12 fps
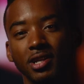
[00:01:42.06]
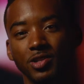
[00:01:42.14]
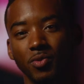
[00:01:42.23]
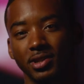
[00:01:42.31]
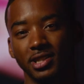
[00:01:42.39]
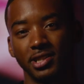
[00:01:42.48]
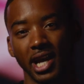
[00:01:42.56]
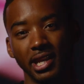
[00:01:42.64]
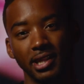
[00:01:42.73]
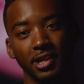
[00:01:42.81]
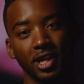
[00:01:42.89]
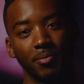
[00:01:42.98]
doesn't want to say
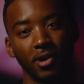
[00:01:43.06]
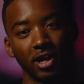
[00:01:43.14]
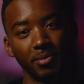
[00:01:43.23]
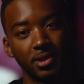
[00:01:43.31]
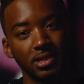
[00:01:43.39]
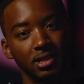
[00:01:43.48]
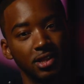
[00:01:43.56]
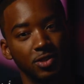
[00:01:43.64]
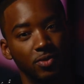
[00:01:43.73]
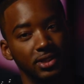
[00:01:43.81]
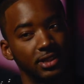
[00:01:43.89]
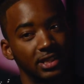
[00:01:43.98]
anything about it because he
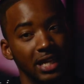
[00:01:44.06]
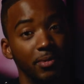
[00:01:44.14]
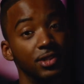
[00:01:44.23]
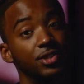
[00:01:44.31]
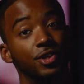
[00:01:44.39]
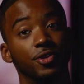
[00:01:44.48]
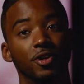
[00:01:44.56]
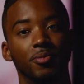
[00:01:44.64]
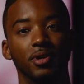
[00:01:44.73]
doesn't want to seem insecure.